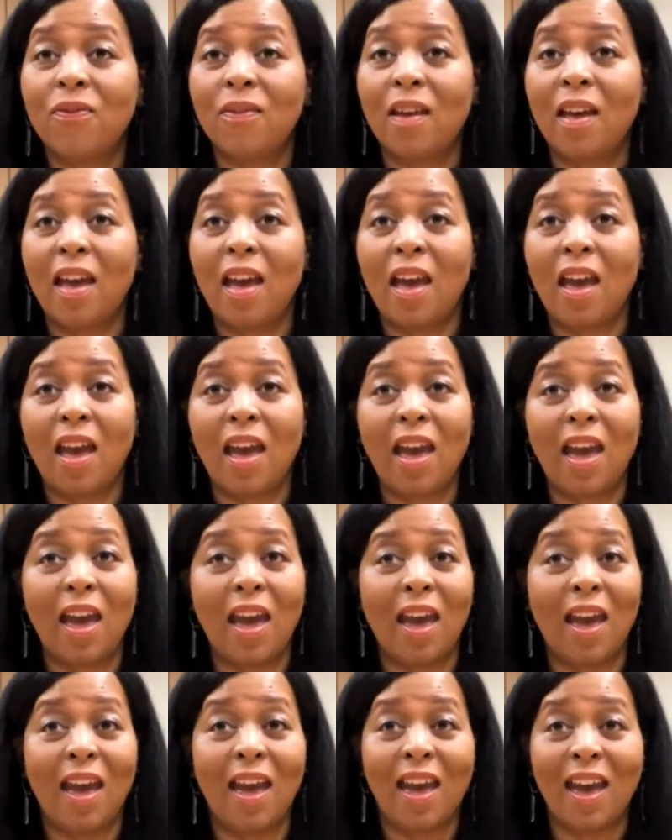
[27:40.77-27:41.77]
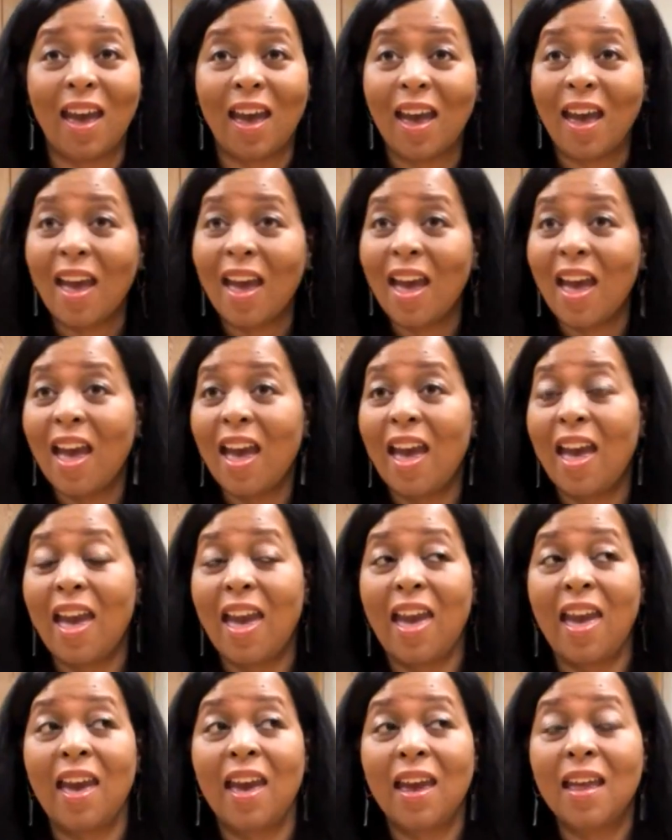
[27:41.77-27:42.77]

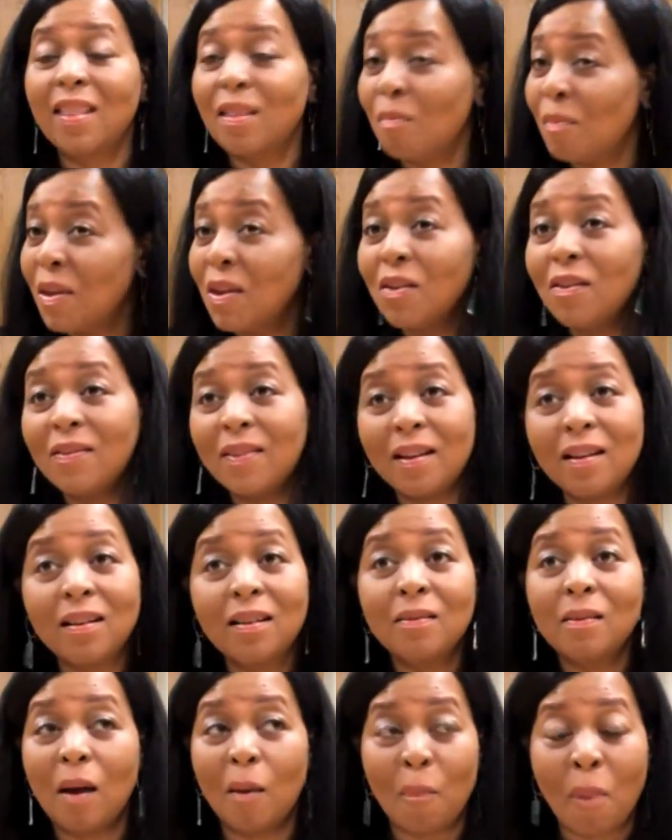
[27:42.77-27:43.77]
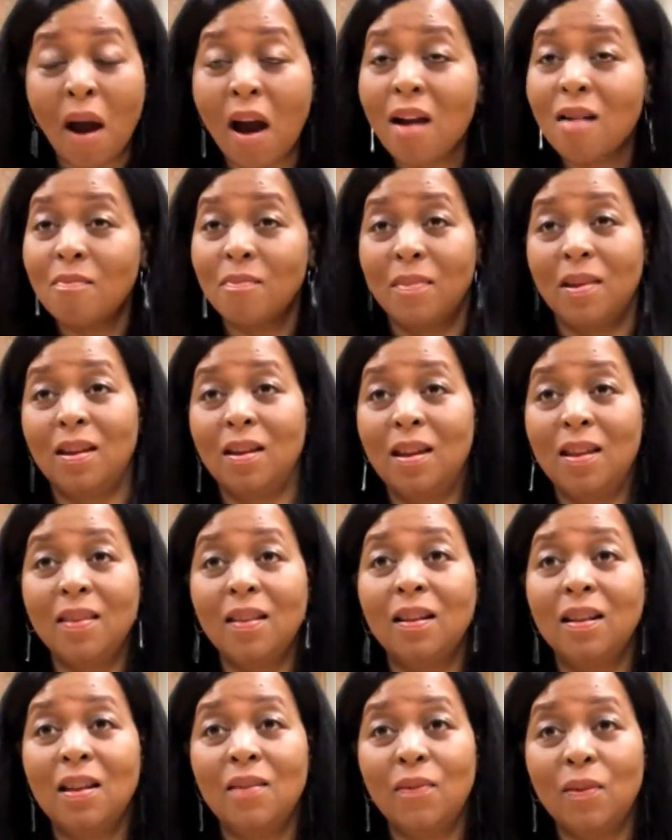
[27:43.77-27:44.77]
And in the middle of their apartment, in
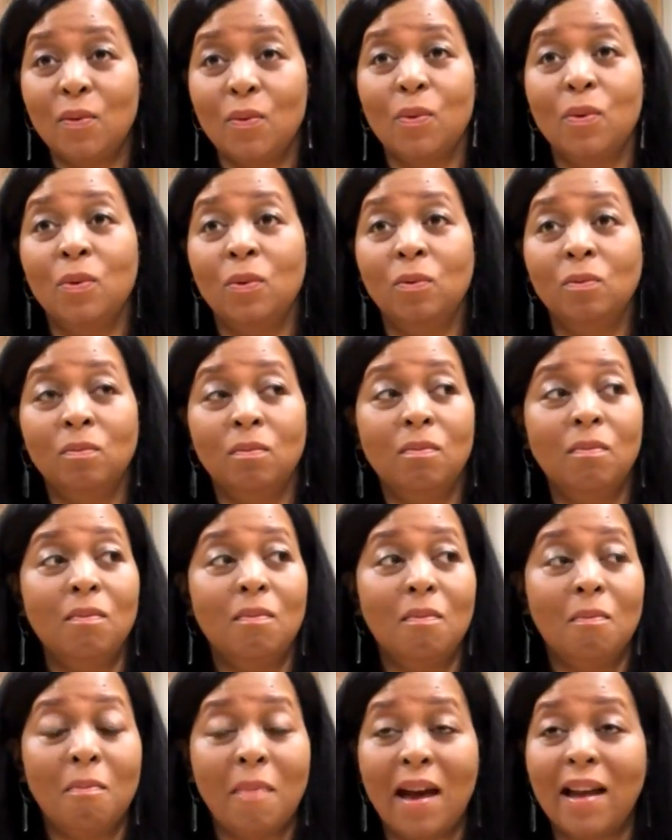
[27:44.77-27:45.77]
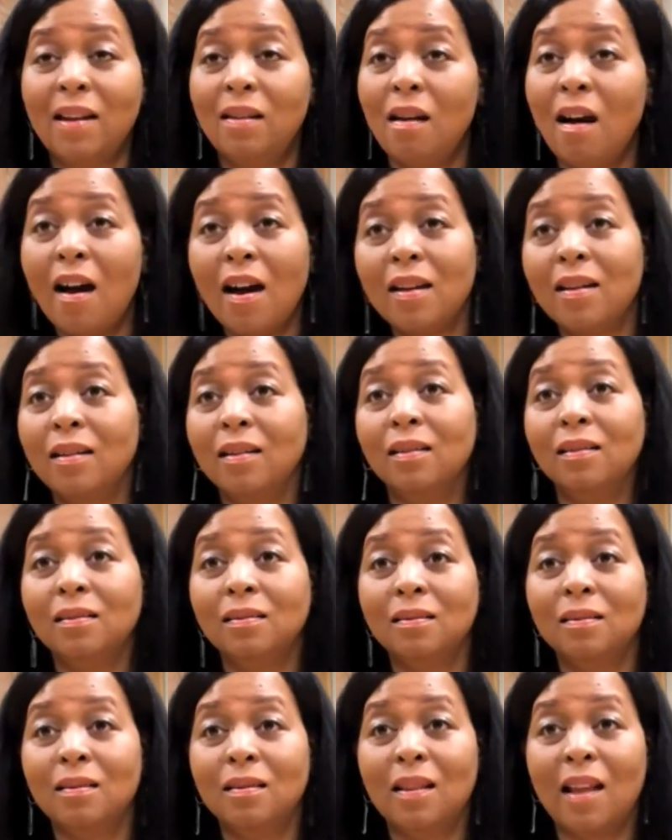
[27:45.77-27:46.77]
the living room, my
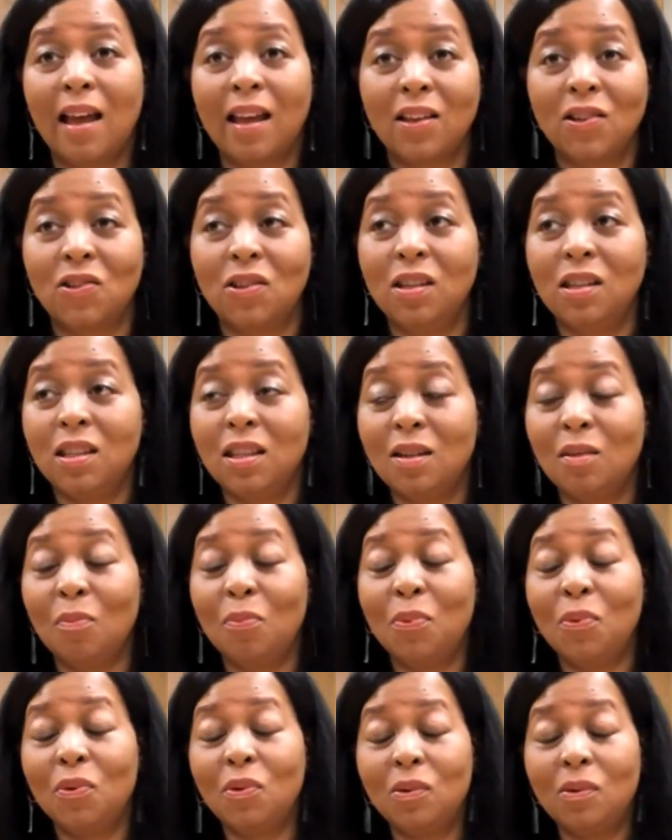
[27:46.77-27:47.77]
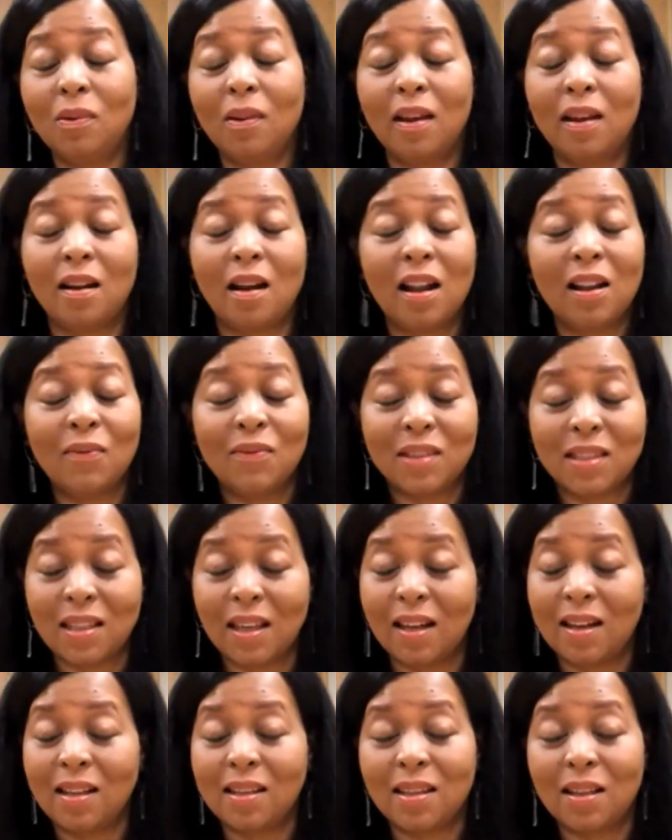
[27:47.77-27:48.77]
daughter, like, she's in the pool, and all of a
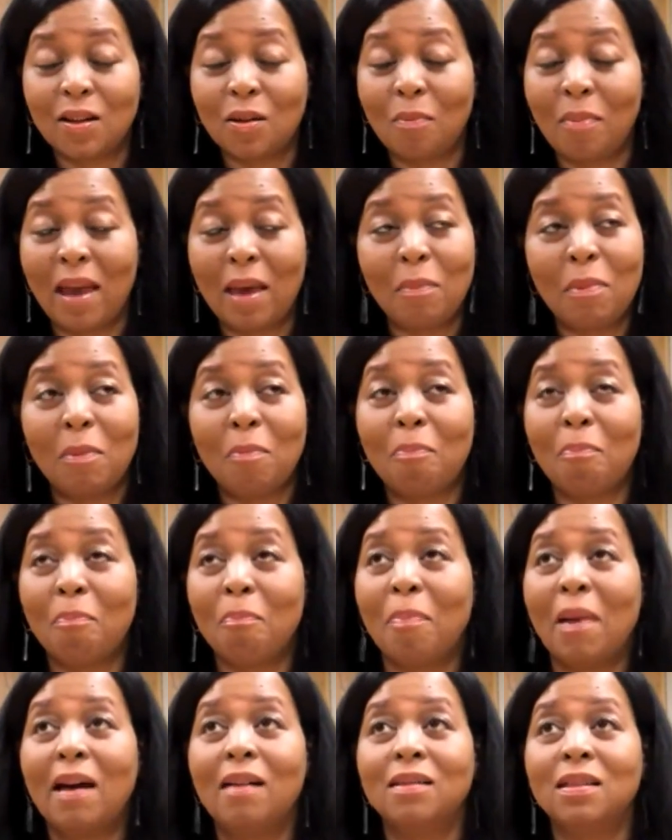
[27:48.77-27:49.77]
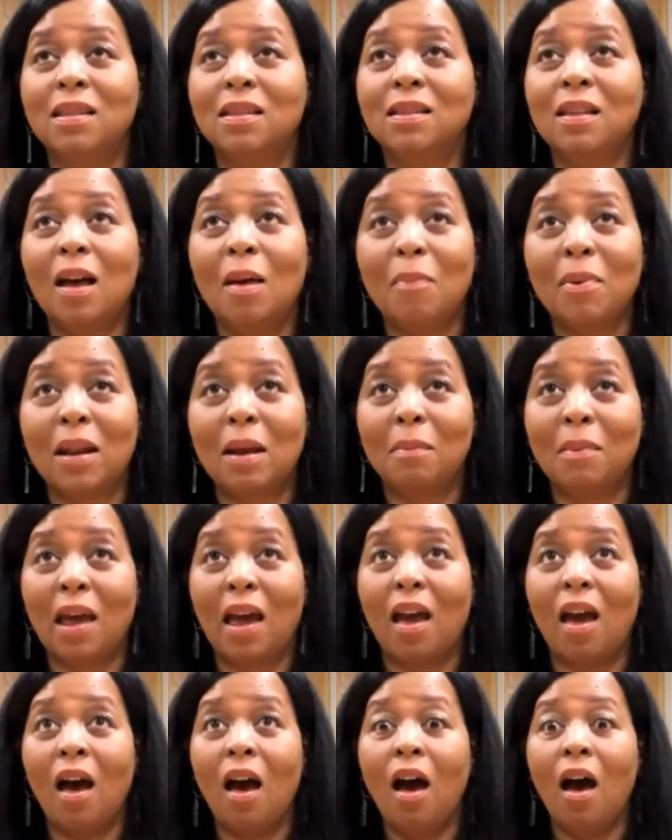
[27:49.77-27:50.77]
sudden this little baby bounces up, and I'm
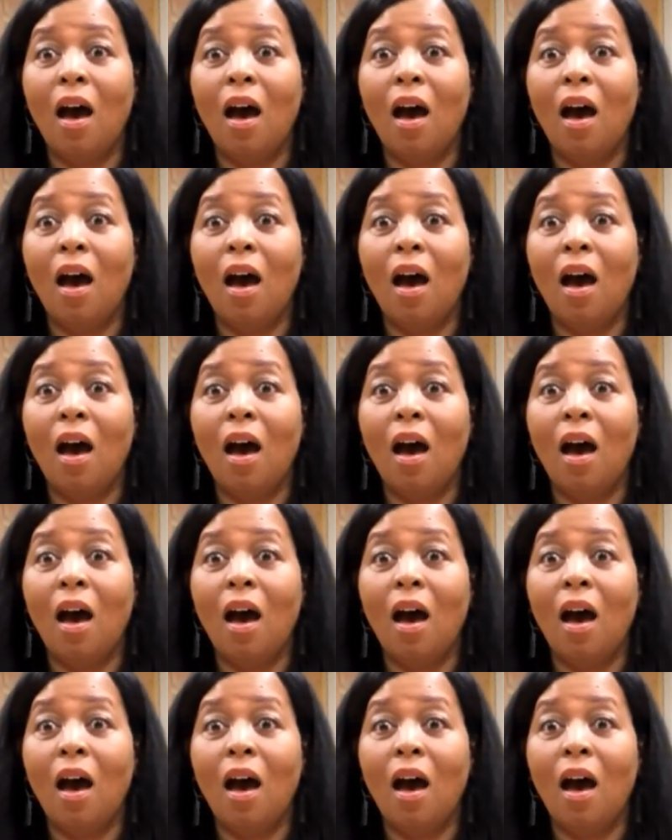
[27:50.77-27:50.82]
like,